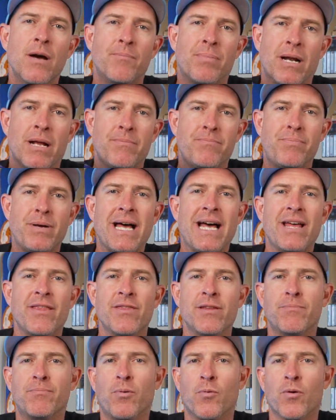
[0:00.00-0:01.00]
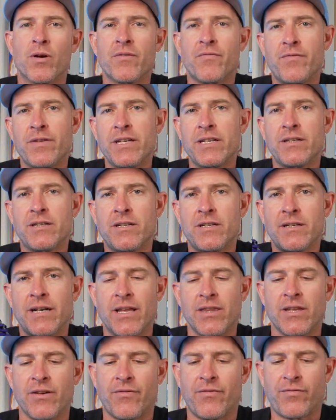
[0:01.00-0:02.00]
but I bet the board feel
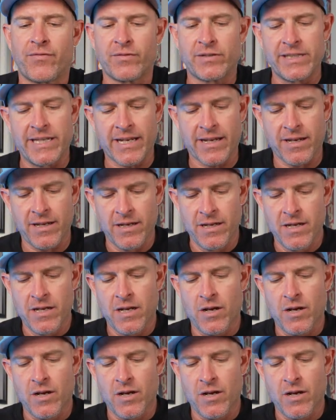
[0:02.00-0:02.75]
and the flick